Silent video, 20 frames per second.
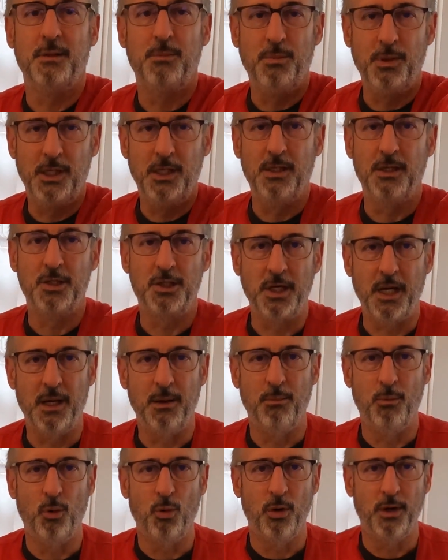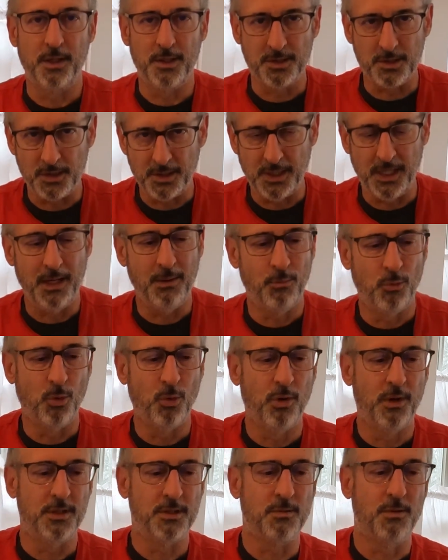it'd be the Chambord, because the
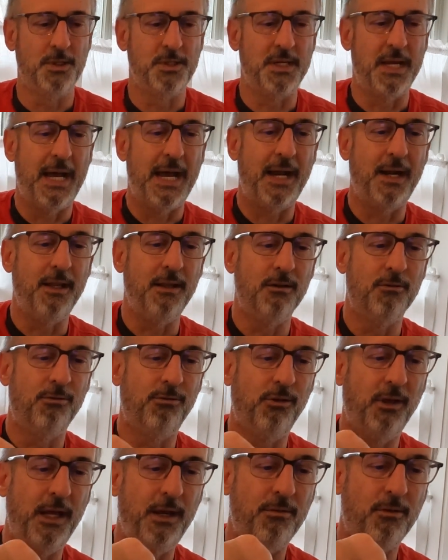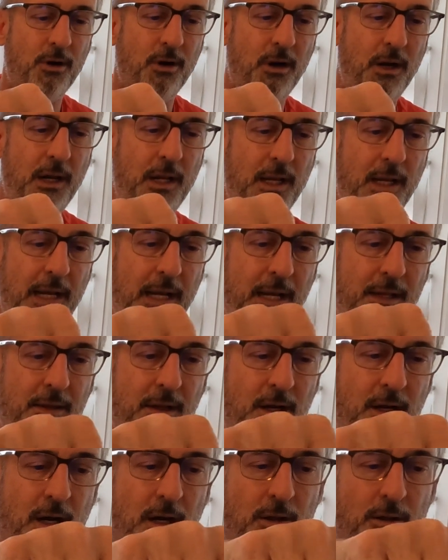Chambord is what's adding the flavor and
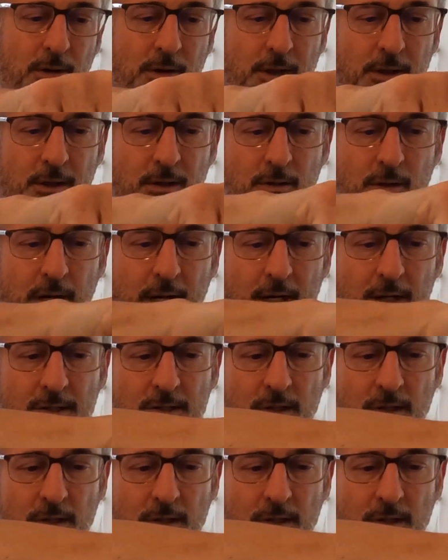the color to the drink.